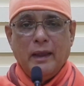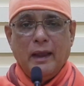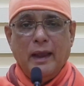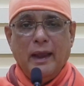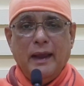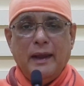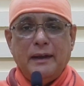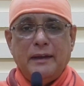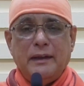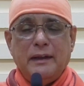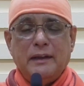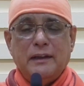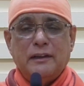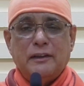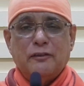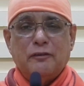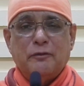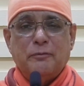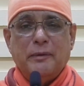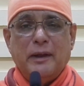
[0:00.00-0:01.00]
18th
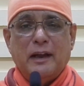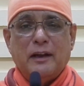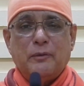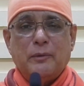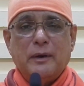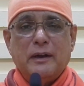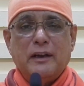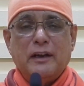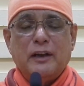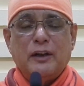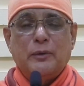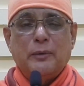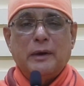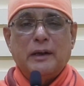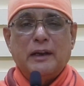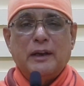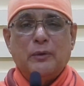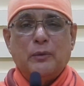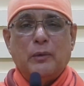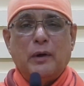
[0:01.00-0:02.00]
of May
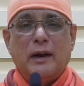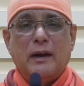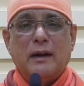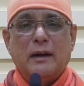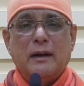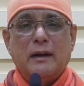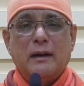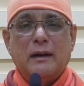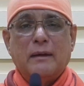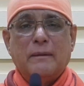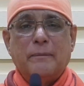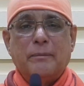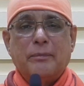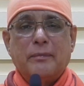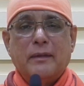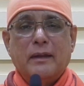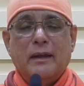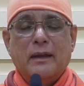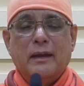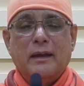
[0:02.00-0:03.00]
2021,
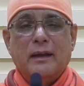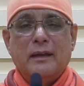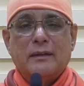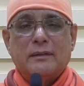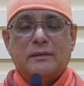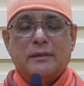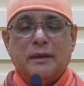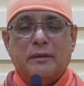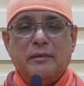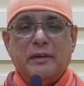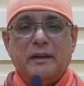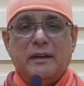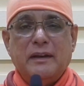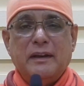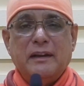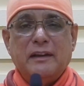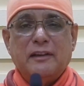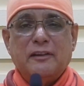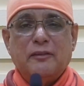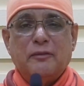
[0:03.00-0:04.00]

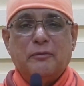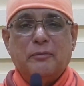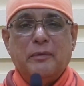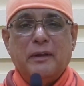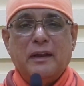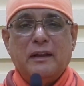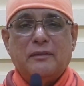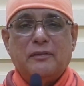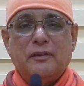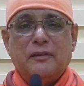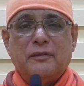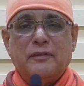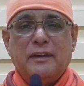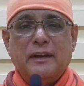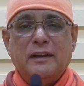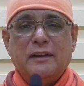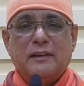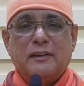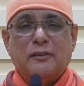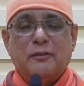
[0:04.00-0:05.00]
17th of May,
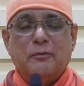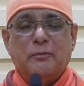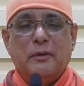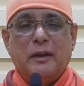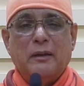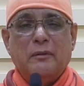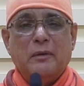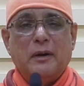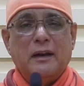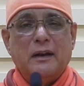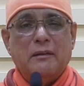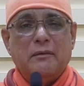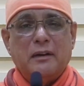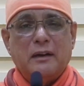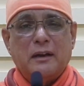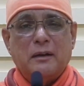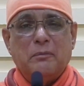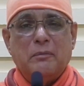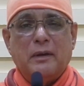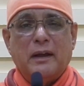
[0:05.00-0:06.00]
15th of May will never
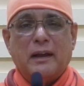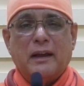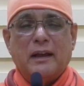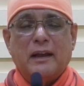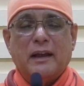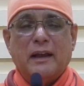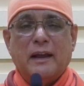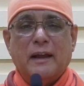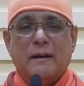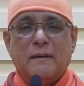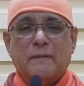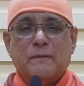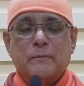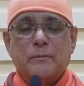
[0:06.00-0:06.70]
come back again.